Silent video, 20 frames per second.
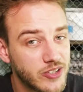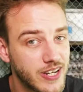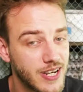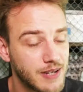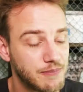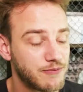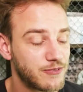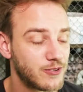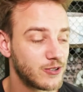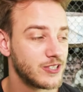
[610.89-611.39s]
it
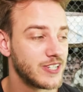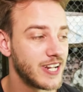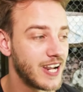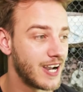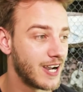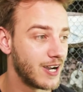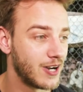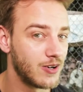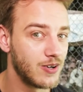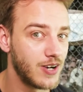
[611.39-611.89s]
up for
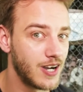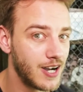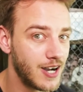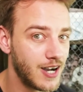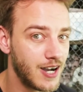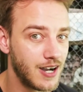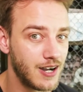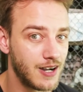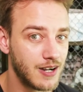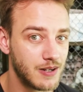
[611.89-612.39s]

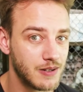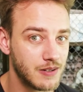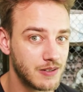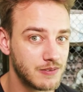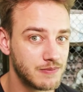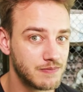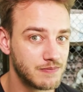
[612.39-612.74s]
now.